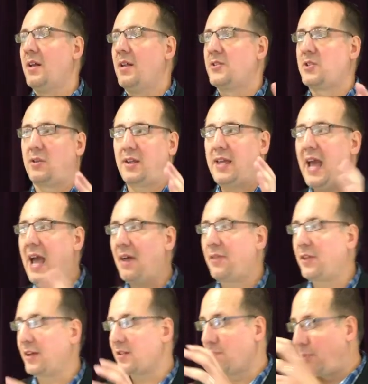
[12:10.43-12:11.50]
so the
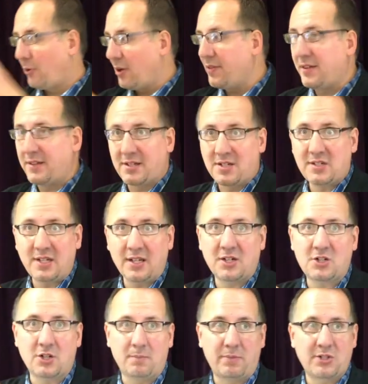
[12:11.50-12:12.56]
Catholics blur the
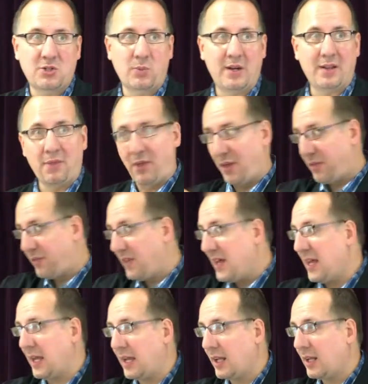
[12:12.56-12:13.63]
distinction between the
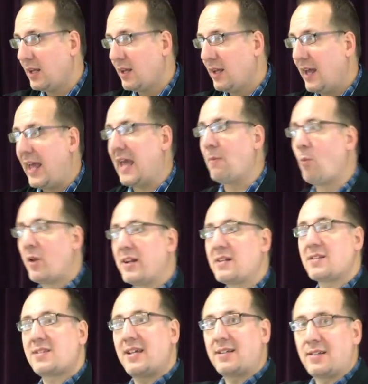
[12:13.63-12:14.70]
thing and what it
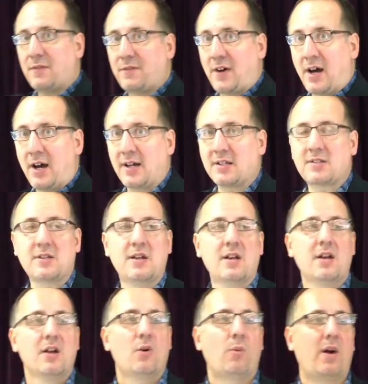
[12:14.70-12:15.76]
signifies,
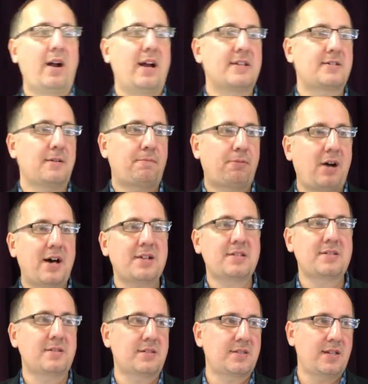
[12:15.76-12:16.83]
whereas the
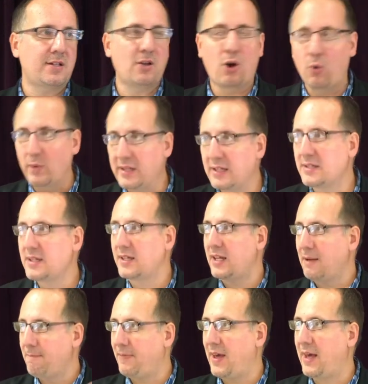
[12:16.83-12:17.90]
Protestants say, no, we need to
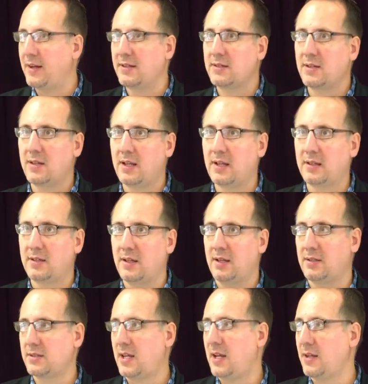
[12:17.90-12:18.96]
keep that
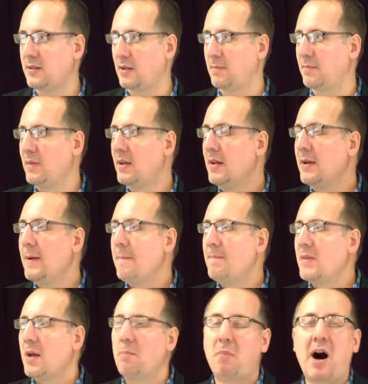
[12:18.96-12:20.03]
in tandem.
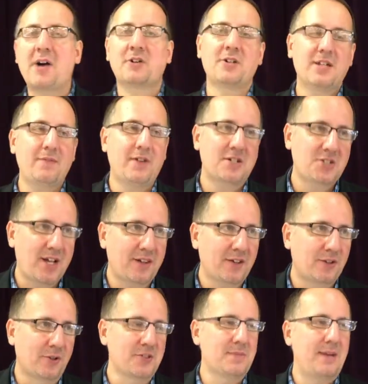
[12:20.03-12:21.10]
Modern
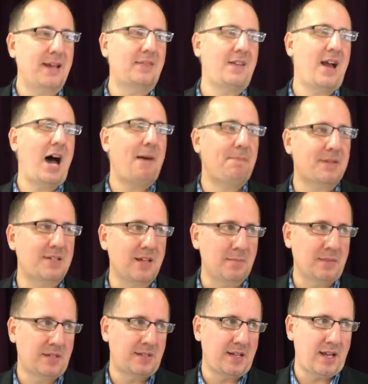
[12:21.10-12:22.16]
evangelicals make the opposite
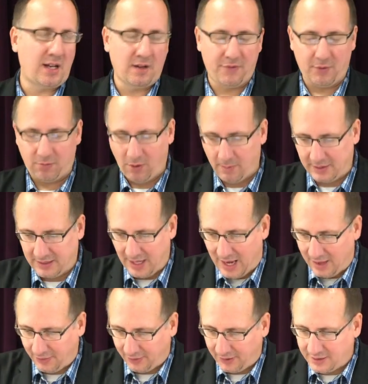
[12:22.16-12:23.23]
mistake of the Roman
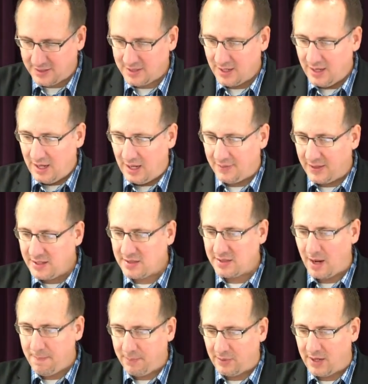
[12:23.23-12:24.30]
Catholics, and they
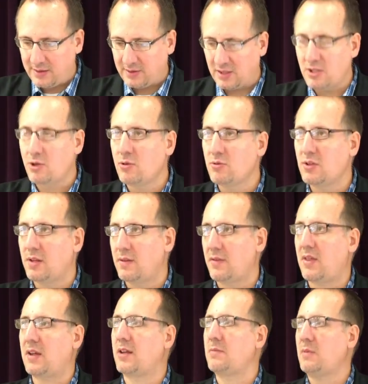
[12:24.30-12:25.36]
separate the union that
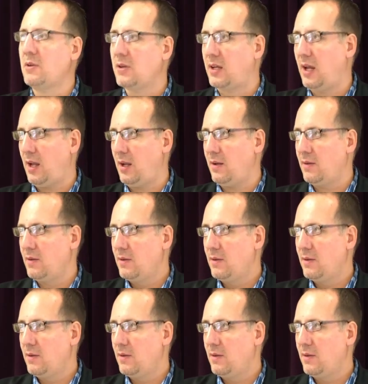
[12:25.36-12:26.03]
they communicate.